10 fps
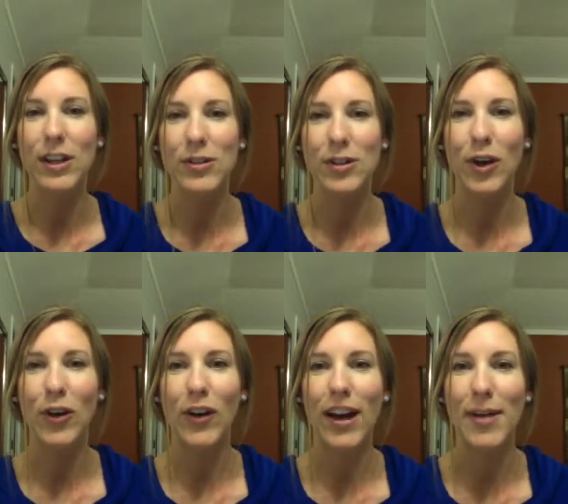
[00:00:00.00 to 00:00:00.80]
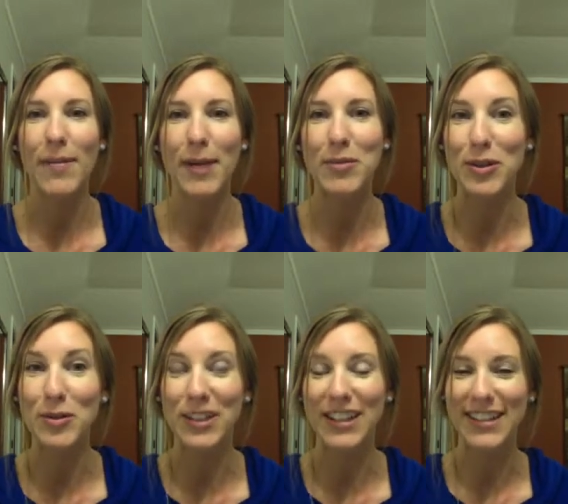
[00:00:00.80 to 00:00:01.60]
So I'm
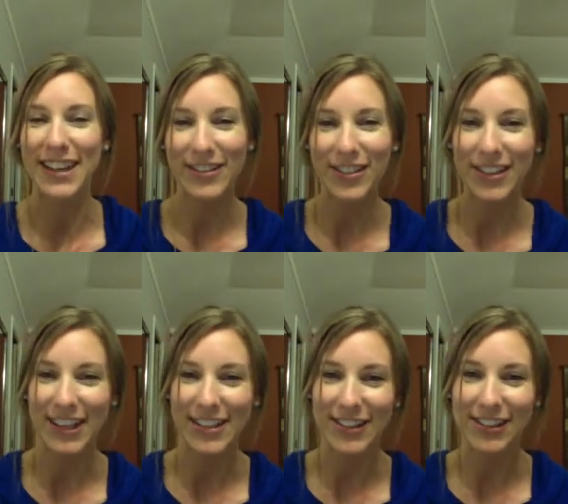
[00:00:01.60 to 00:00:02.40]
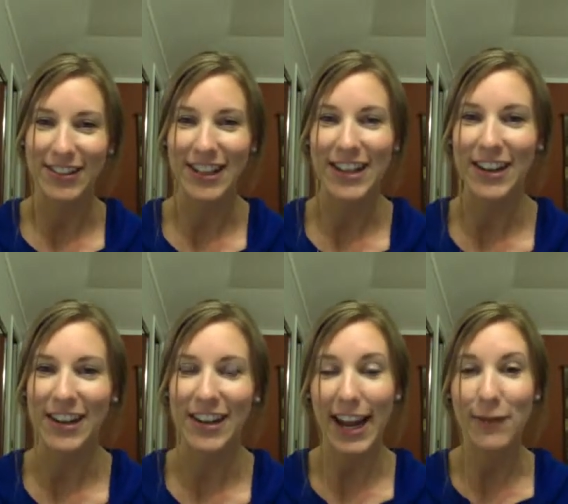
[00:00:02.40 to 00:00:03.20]
just really excited for you guys all to
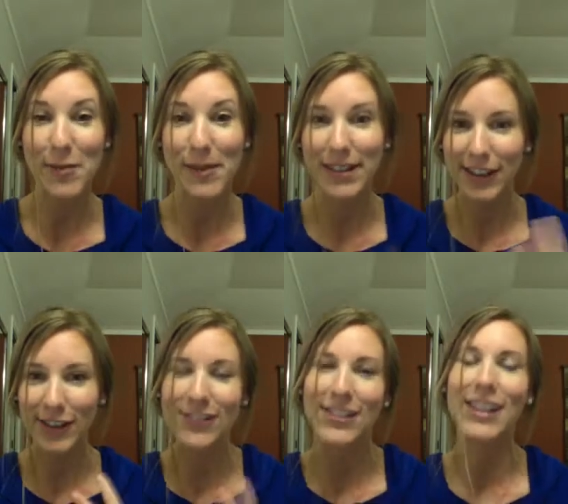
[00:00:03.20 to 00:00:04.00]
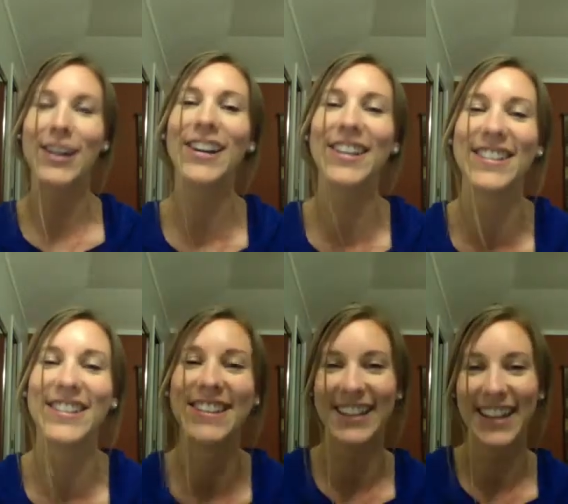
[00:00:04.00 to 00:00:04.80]
hear, and for myself to hear
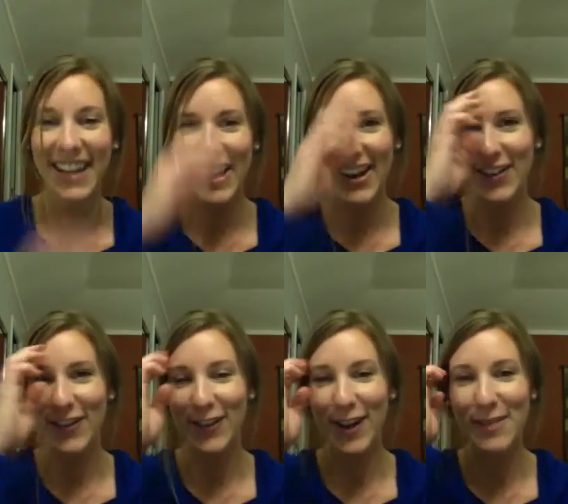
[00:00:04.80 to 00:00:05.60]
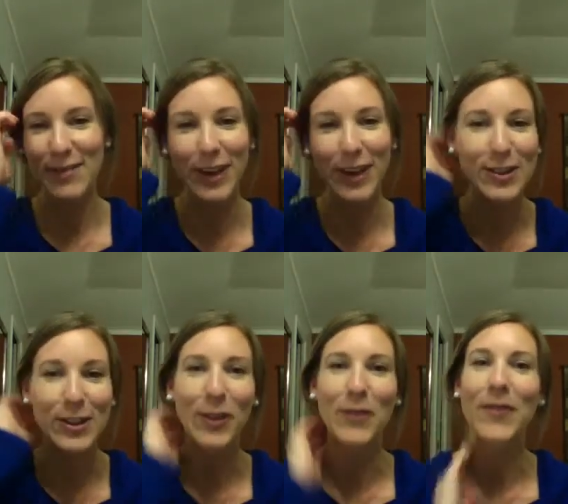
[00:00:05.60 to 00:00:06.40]
from her.
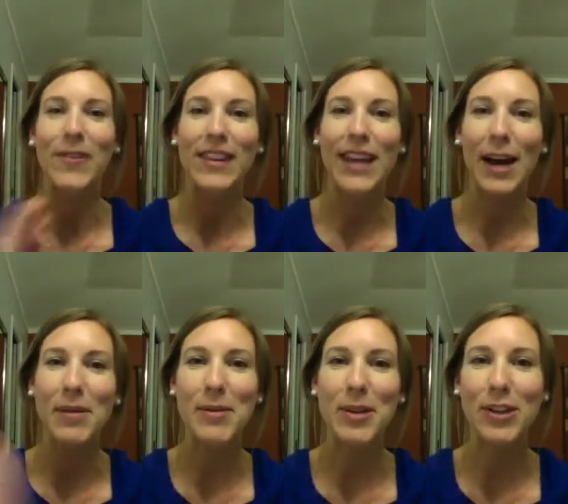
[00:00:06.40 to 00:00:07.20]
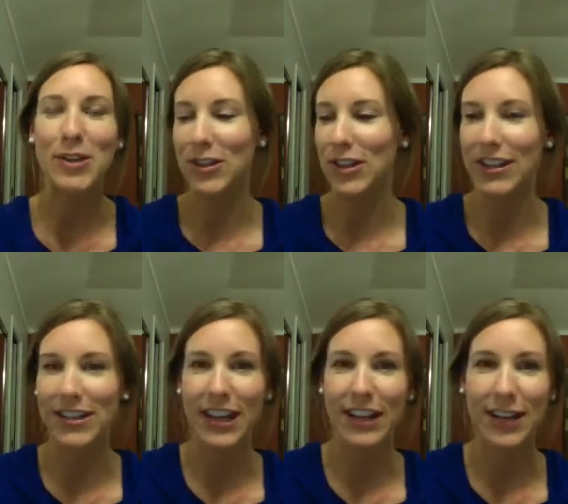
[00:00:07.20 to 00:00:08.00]
So yeah, maybe you can just start
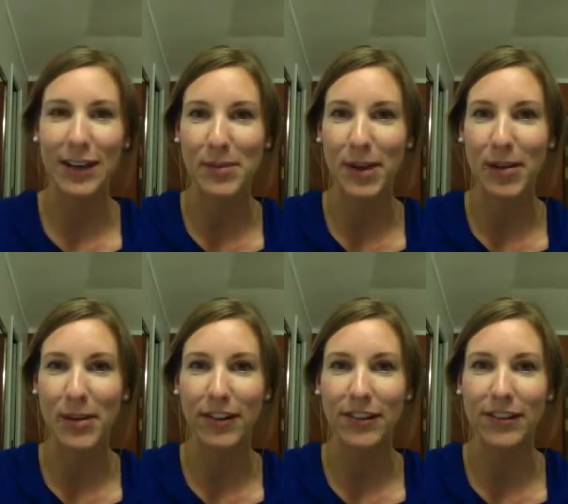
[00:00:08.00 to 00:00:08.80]
saying a tiny bit about.